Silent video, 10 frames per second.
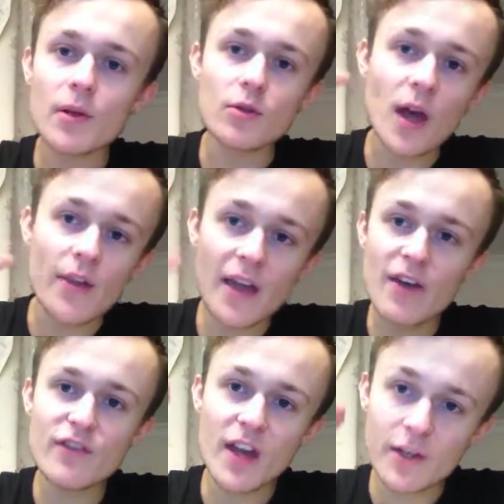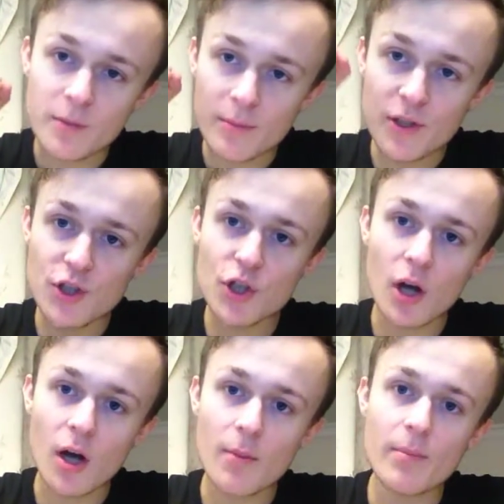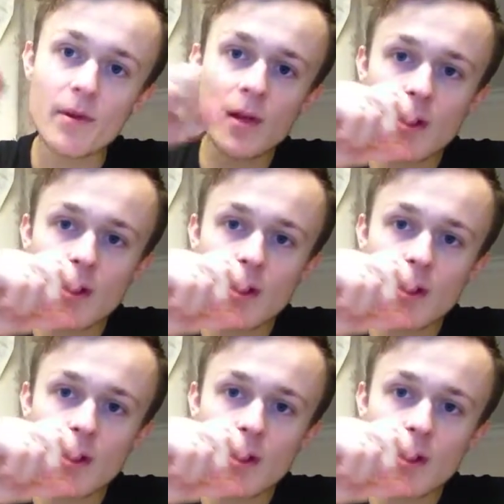I'd have it and it'd be sharp,